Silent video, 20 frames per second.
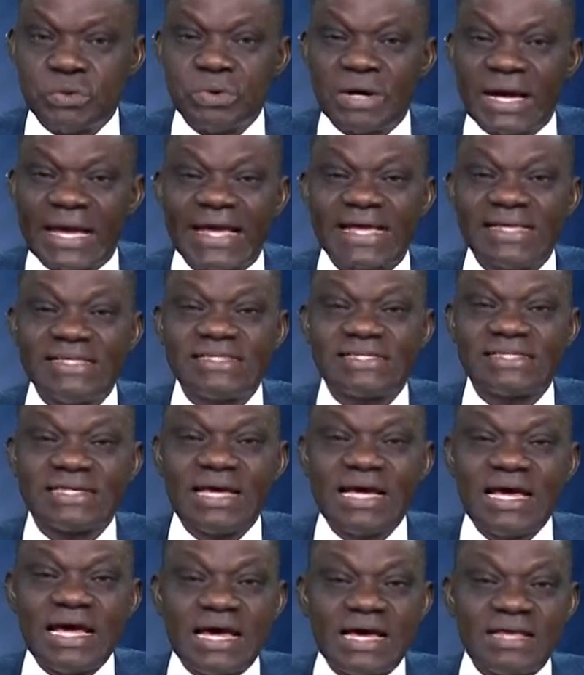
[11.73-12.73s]
Hence,
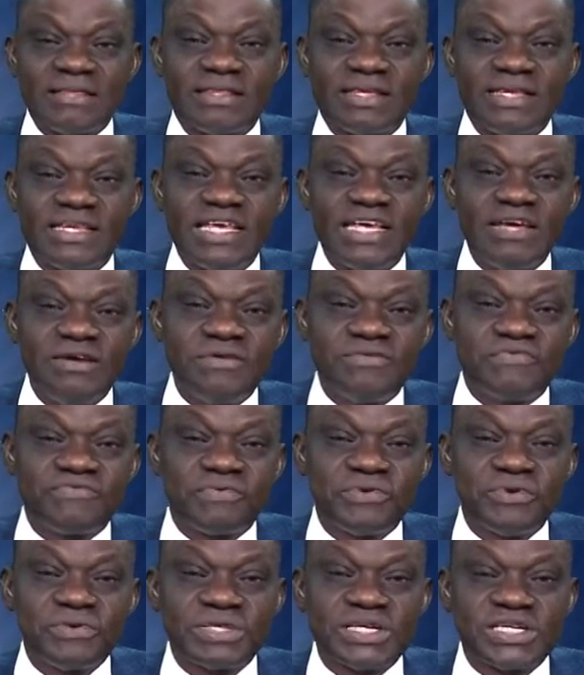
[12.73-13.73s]
the need
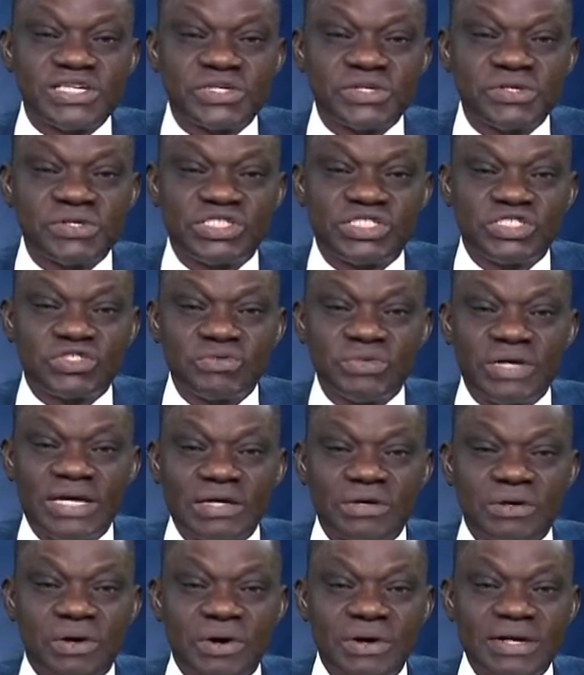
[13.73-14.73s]
for the church to
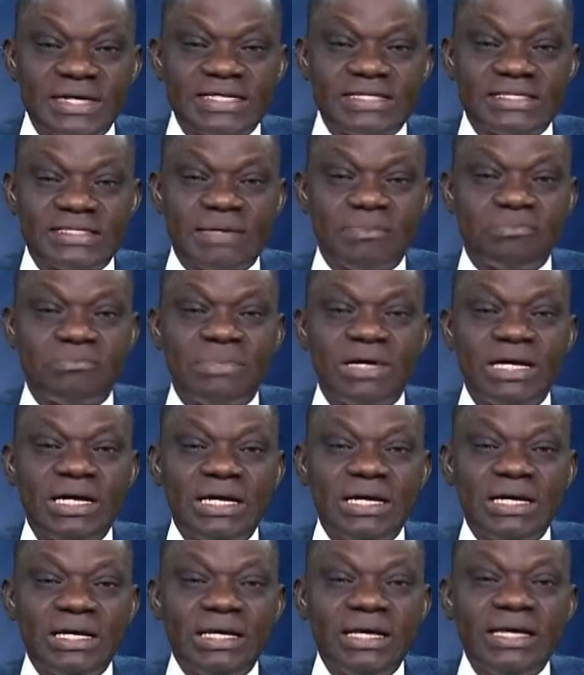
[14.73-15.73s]
encourage them
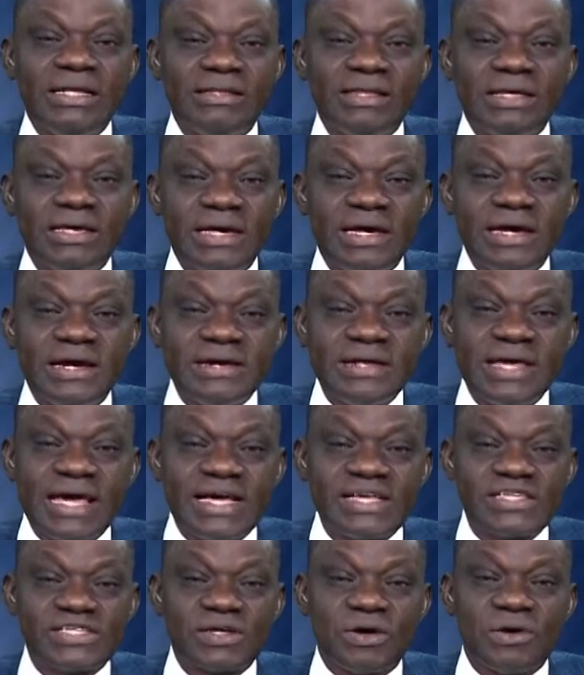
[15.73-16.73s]
in the
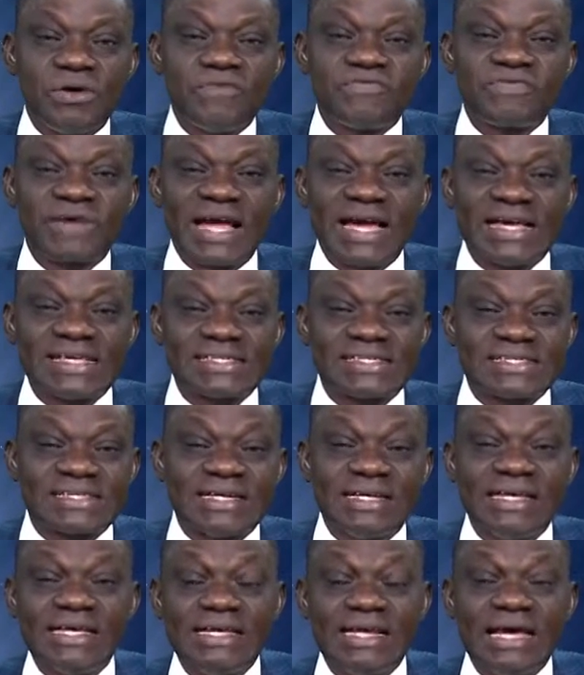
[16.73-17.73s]
areas of
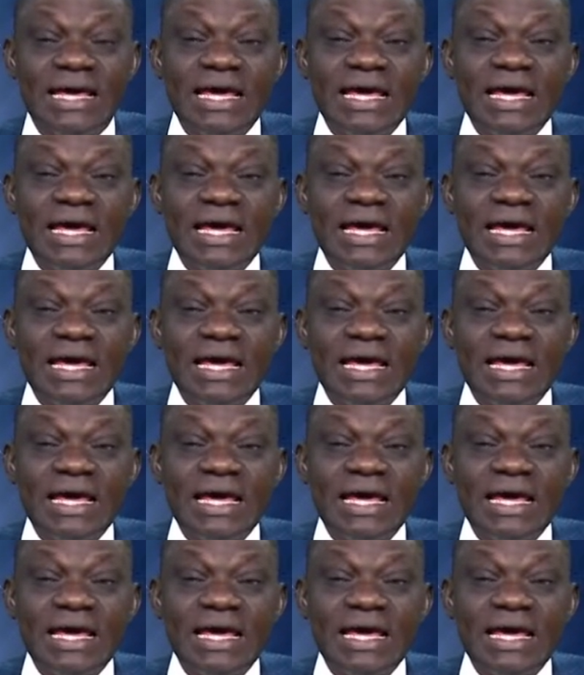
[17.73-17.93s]
counseling,